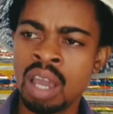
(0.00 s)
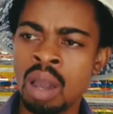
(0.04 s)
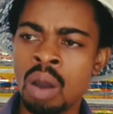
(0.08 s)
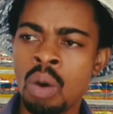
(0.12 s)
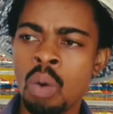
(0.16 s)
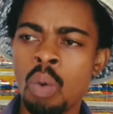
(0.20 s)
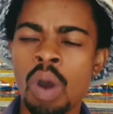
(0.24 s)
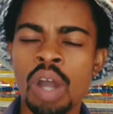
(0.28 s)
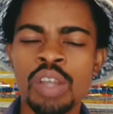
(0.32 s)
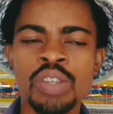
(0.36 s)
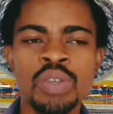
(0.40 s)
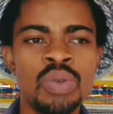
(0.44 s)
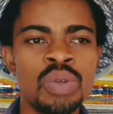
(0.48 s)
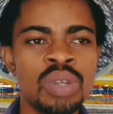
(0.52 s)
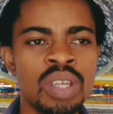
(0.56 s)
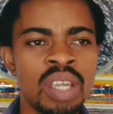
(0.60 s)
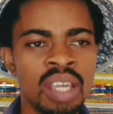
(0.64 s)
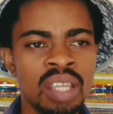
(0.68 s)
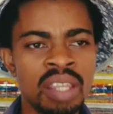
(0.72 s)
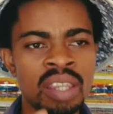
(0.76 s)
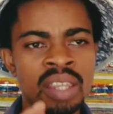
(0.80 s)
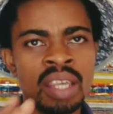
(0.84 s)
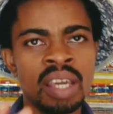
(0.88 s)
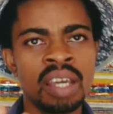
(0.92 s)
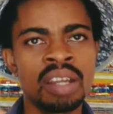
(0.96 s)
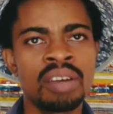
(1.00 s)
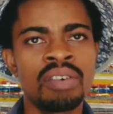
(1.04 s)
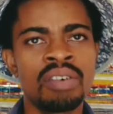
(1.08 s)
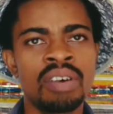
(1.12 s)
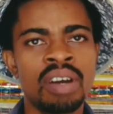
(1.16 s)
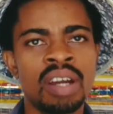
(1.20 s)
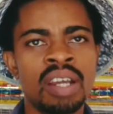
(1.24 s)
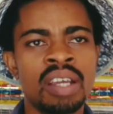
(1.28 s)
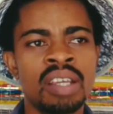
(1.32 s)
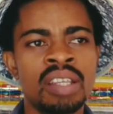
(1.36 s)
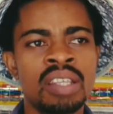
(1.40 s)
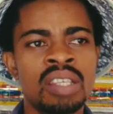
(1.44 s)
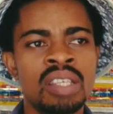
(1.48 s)
Once you get that
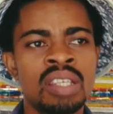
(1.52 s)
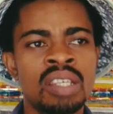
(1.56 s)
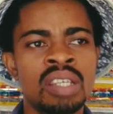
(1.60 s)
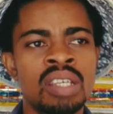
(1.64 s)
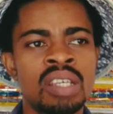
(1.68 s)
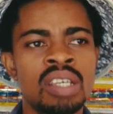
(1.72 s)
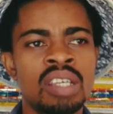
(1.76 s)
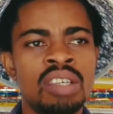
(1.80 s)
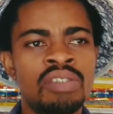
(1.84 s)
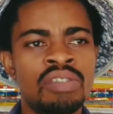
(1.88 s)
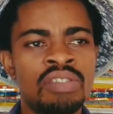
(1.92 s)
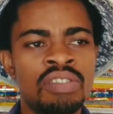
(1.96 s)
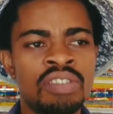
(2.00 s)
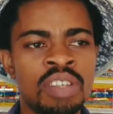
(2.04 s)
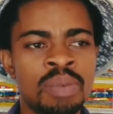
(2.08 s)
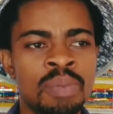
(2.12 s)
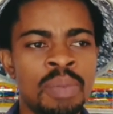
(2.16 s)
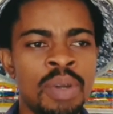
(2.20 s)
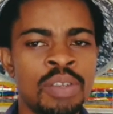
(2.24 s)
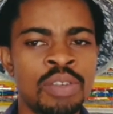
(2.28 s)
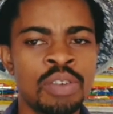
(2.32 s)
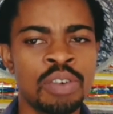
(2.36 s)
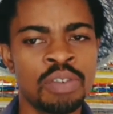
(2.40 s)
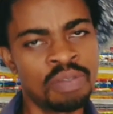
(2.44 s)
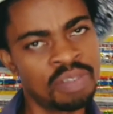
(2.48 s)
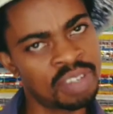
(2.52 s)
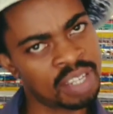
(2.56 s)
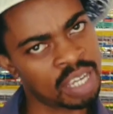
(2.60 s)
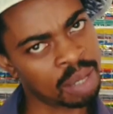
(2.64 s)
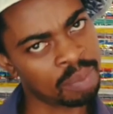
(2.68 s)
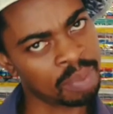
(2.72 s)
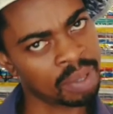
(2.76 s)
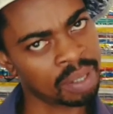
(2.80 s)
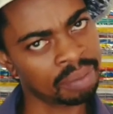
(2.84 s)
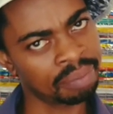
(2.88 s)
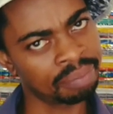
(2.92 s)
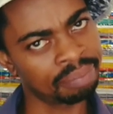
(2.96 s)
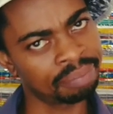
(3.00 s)
right, it's just a matter of
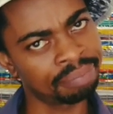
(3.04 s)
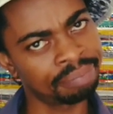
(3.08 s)
timing.